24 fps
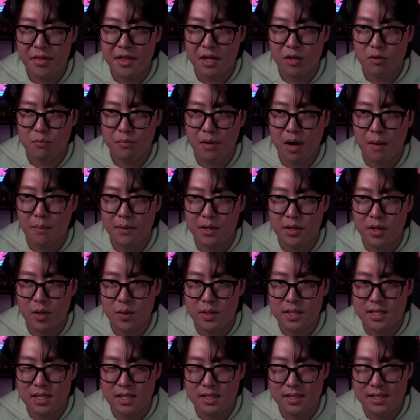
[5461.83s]
thing you probably
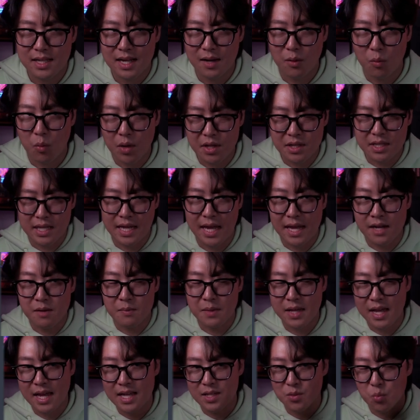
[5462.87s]
notice is that when the
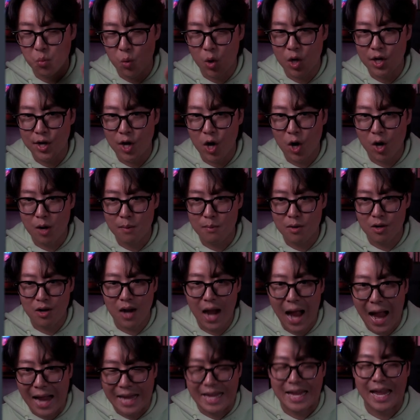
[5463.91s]
enemy has 1 armor,
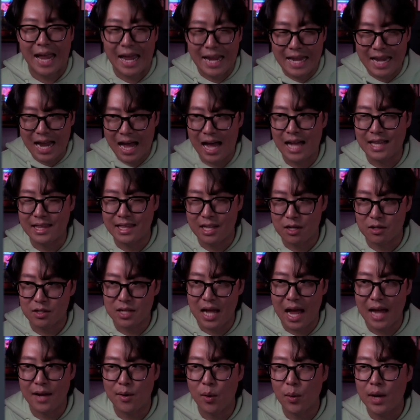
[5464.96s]
I
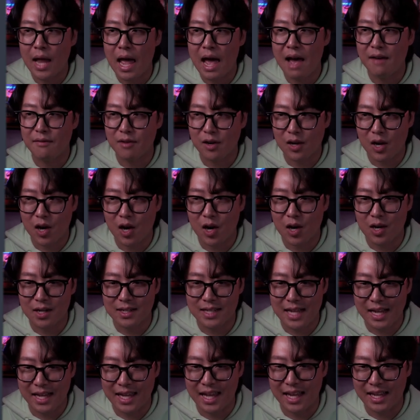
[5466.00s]
don't have a card
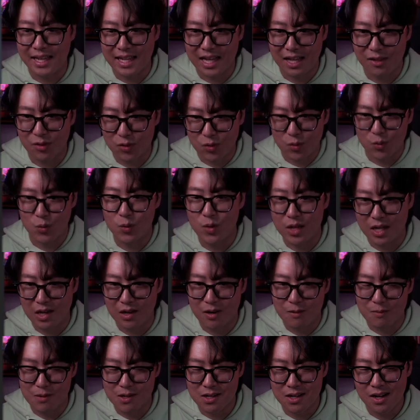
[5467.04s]
that can get through the
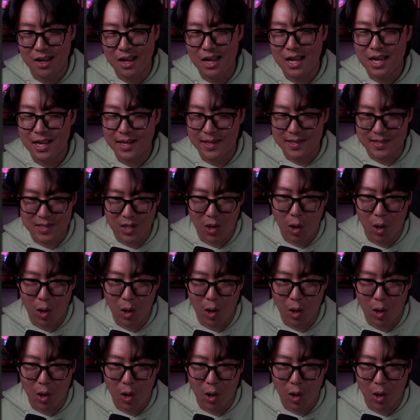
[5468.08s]
armor because